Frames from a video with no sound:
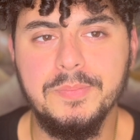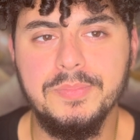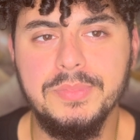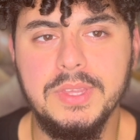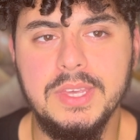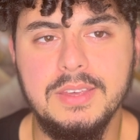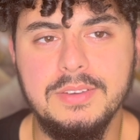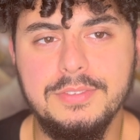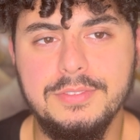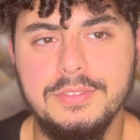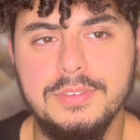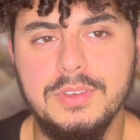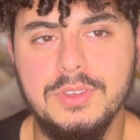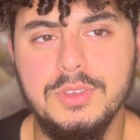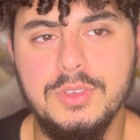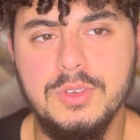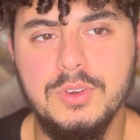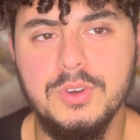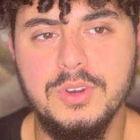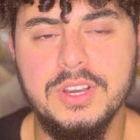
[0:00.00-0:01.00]
if
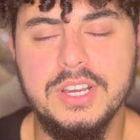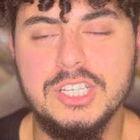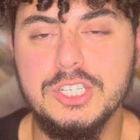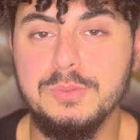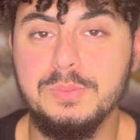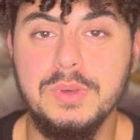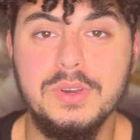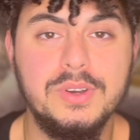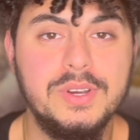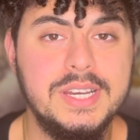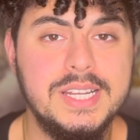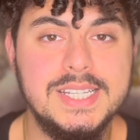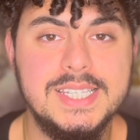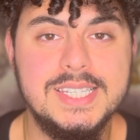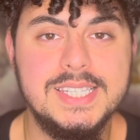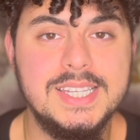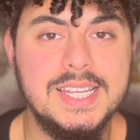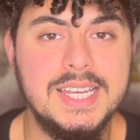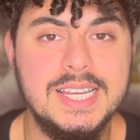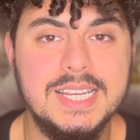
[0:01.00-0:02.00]
you're
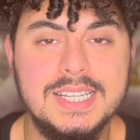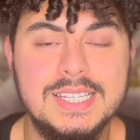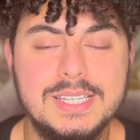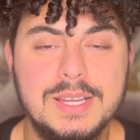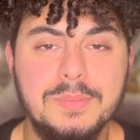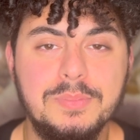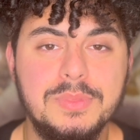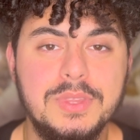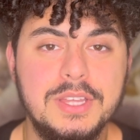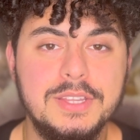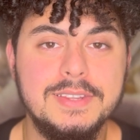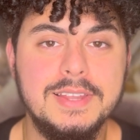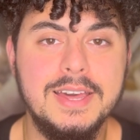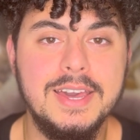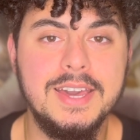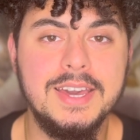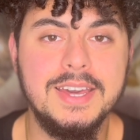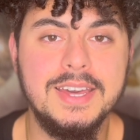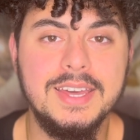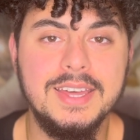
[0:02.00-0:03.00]
experiencing something
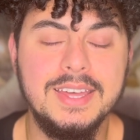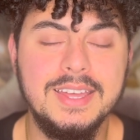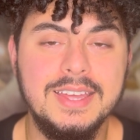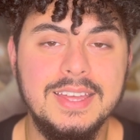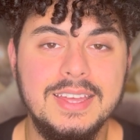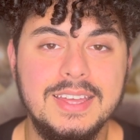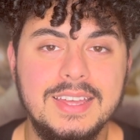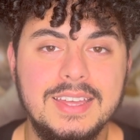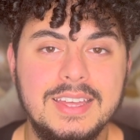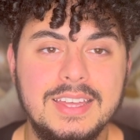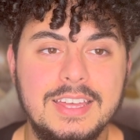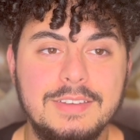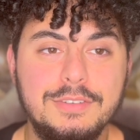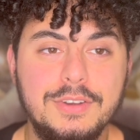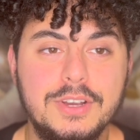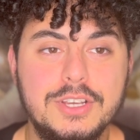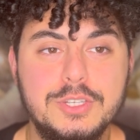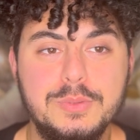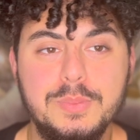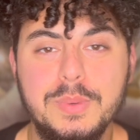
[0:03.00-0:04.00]
like, if you're
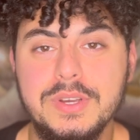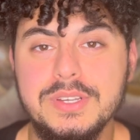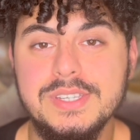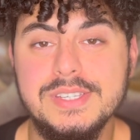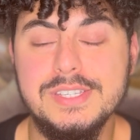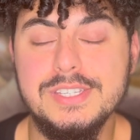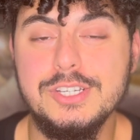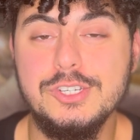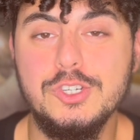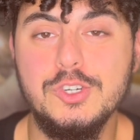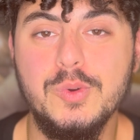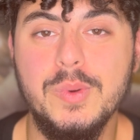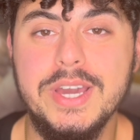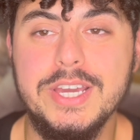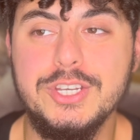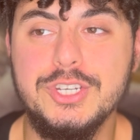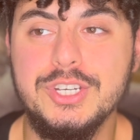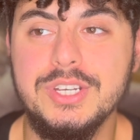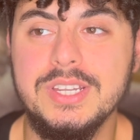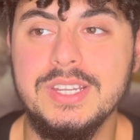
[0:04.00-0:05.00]
experiencing a
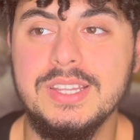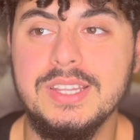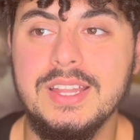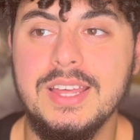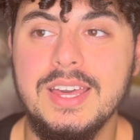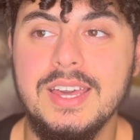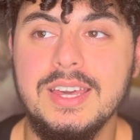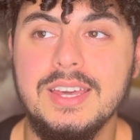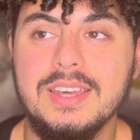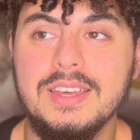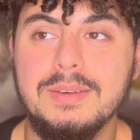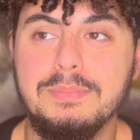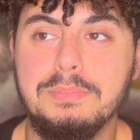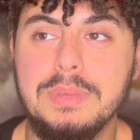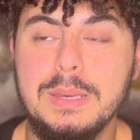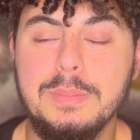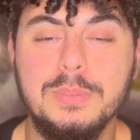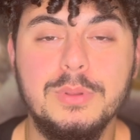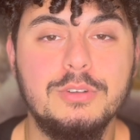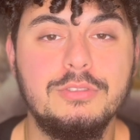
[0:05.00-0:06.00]
situation like
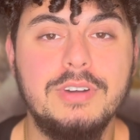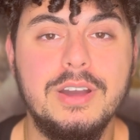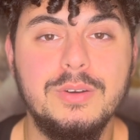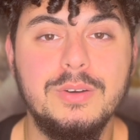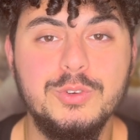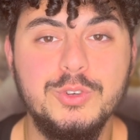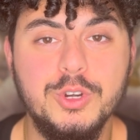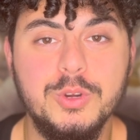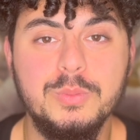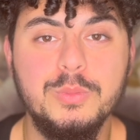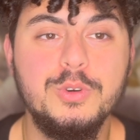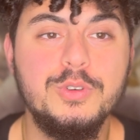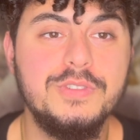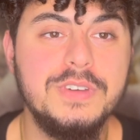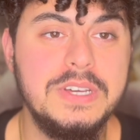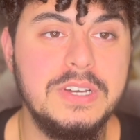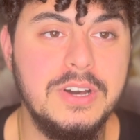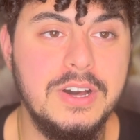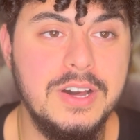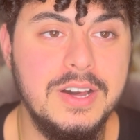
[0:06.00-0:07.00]
people around you are
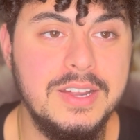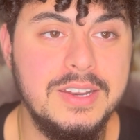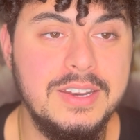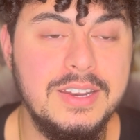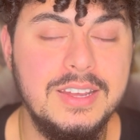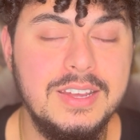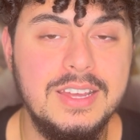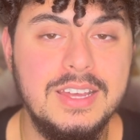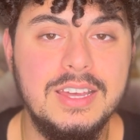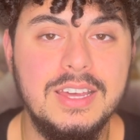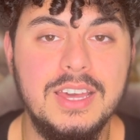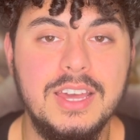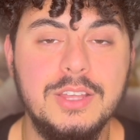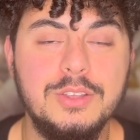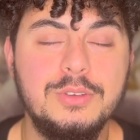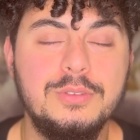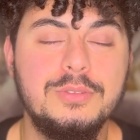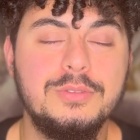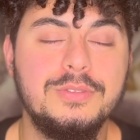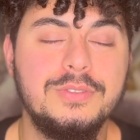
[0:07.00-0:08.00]
moving on and
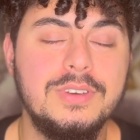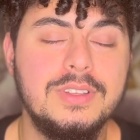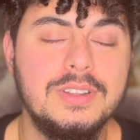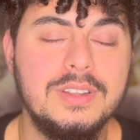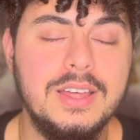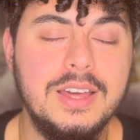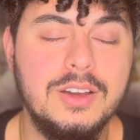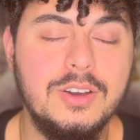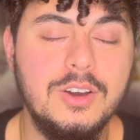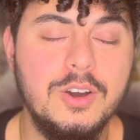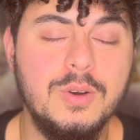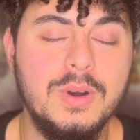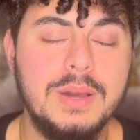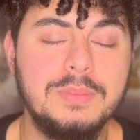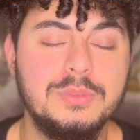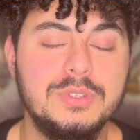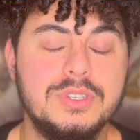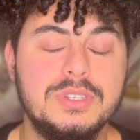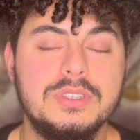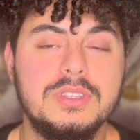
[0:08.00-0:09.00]
you feel like, oh, I'm
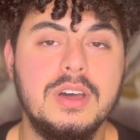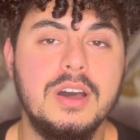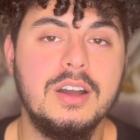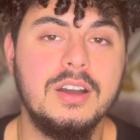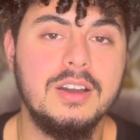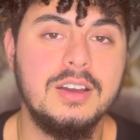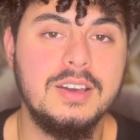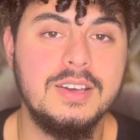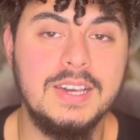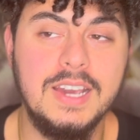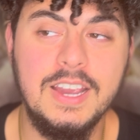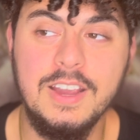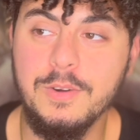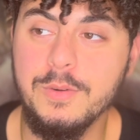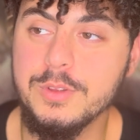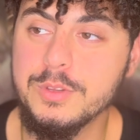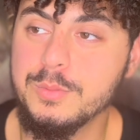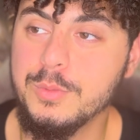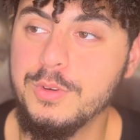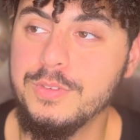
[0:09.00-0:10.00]
just stuck,
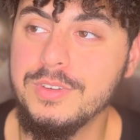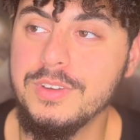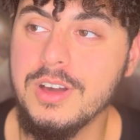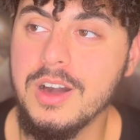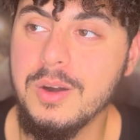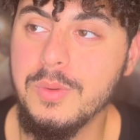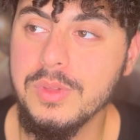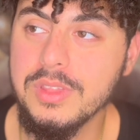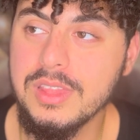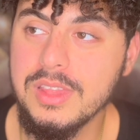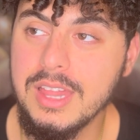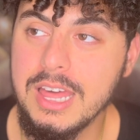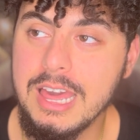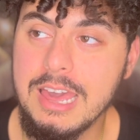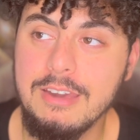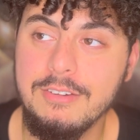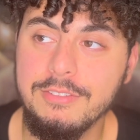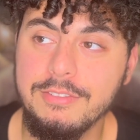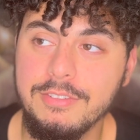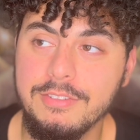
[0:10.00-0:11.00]
everyone's moving on with
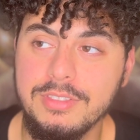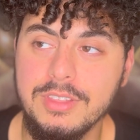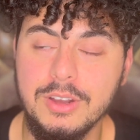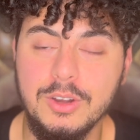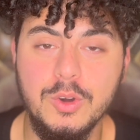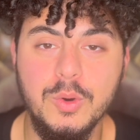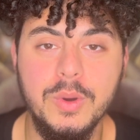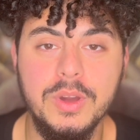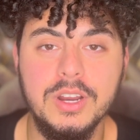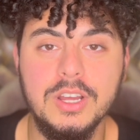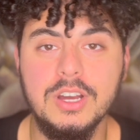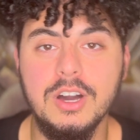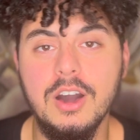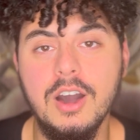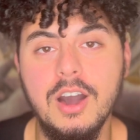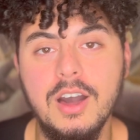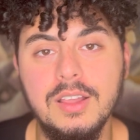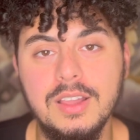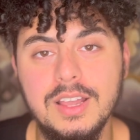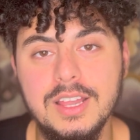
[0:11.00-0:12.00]
life, they're going to
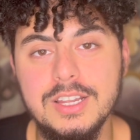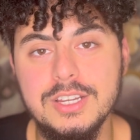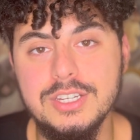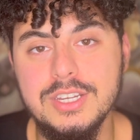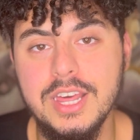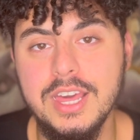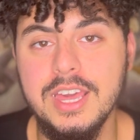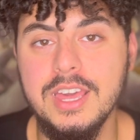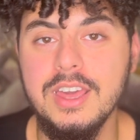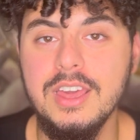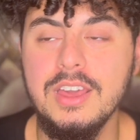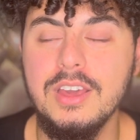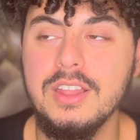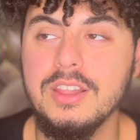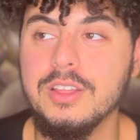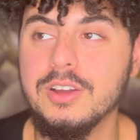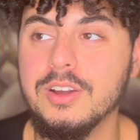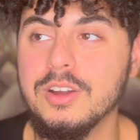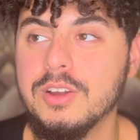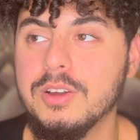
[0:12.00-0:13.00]
college,
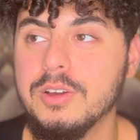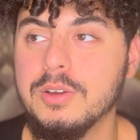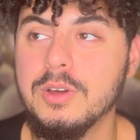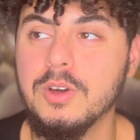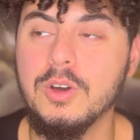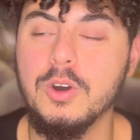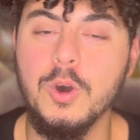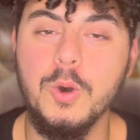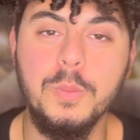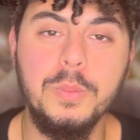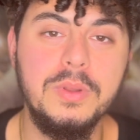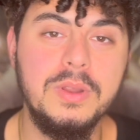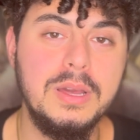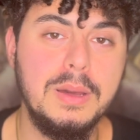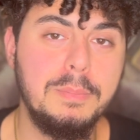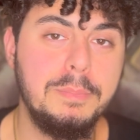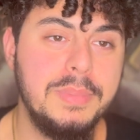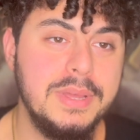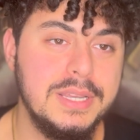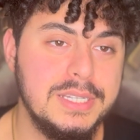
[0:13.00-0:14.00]
they're opening
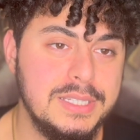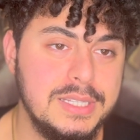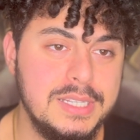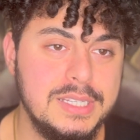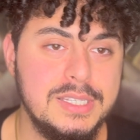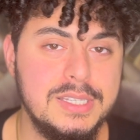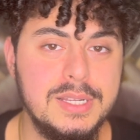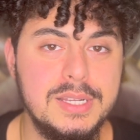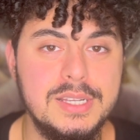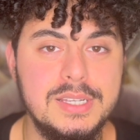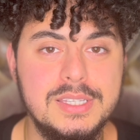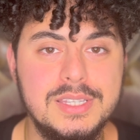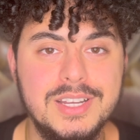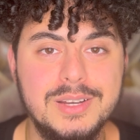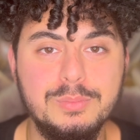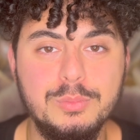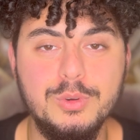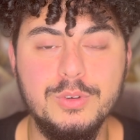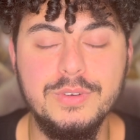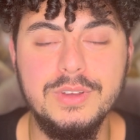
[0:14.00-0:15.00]
up businesses, they're
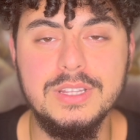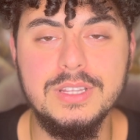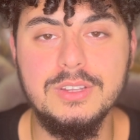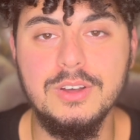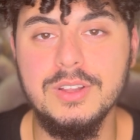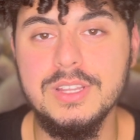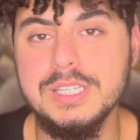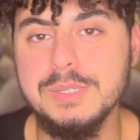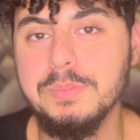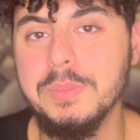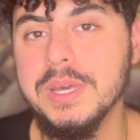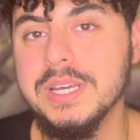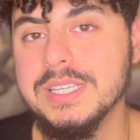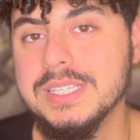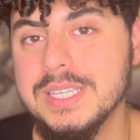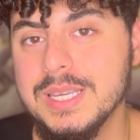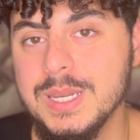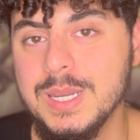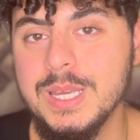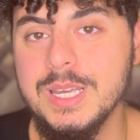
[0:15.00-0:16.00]
moving to all these big
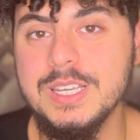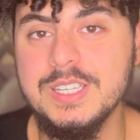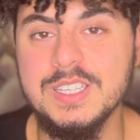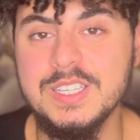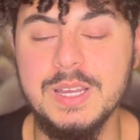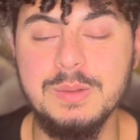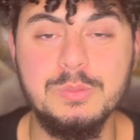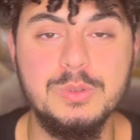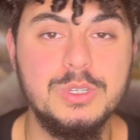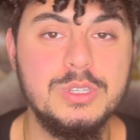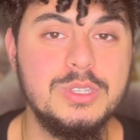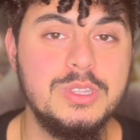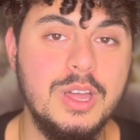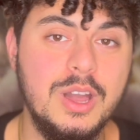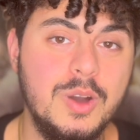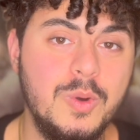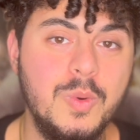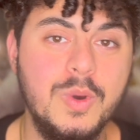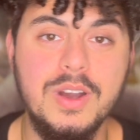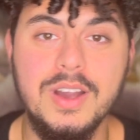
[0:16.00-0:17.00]
cities, I'm just
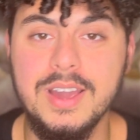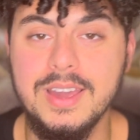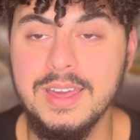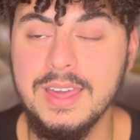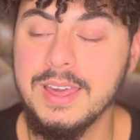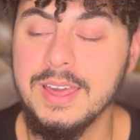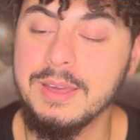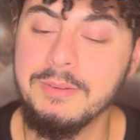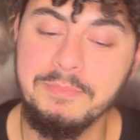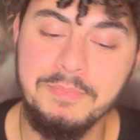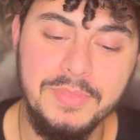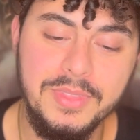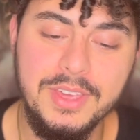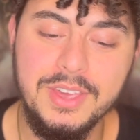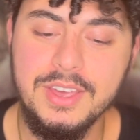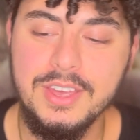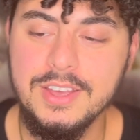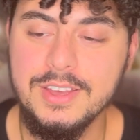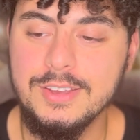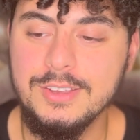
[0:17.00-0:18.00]
stuck where I am.
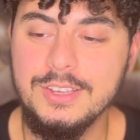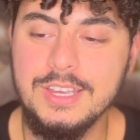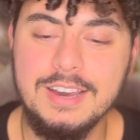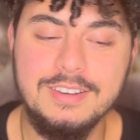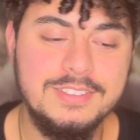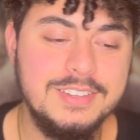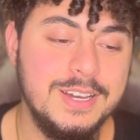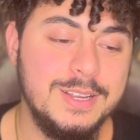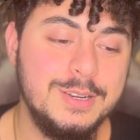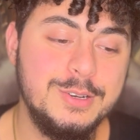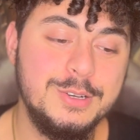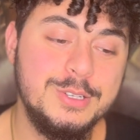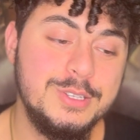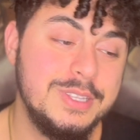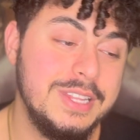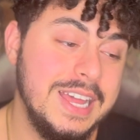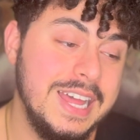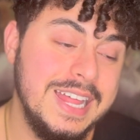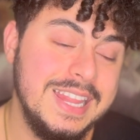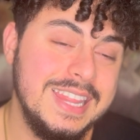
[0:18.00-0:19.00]
You have to
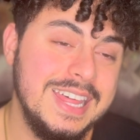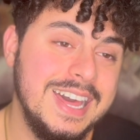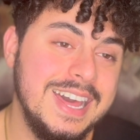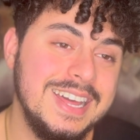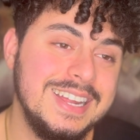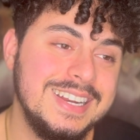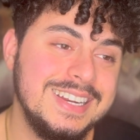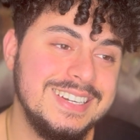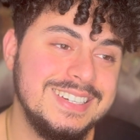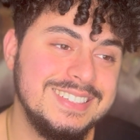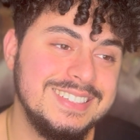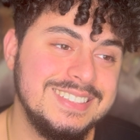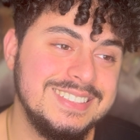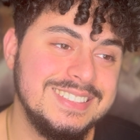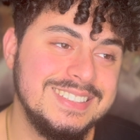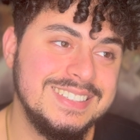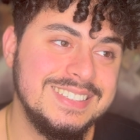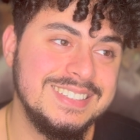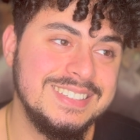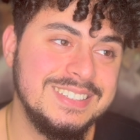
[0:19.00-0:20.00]
understand that
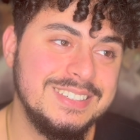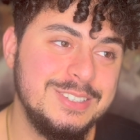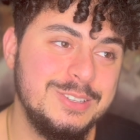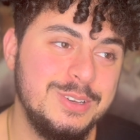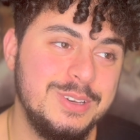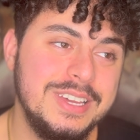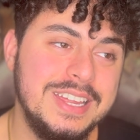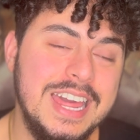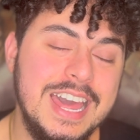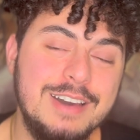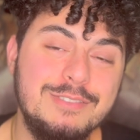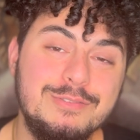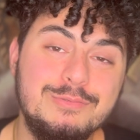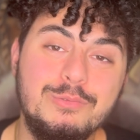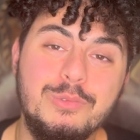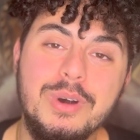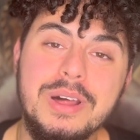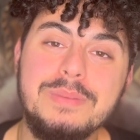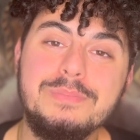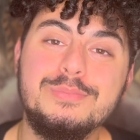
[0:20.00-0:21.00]
you can have
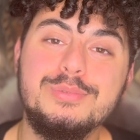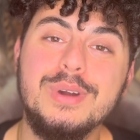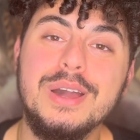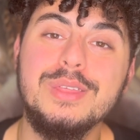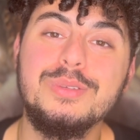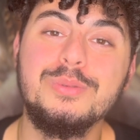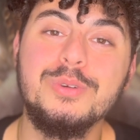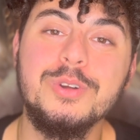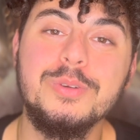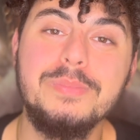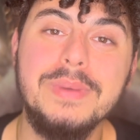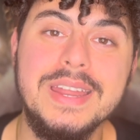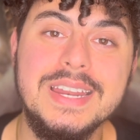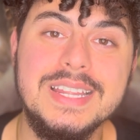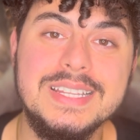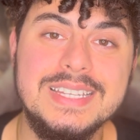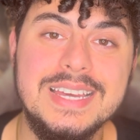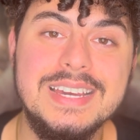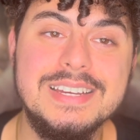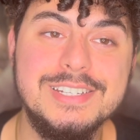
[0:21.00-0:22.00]
one breathwork
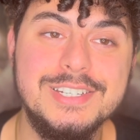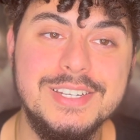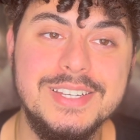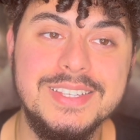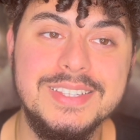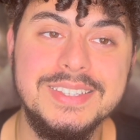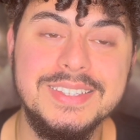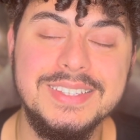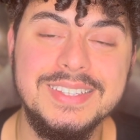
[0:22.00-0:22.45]
meditation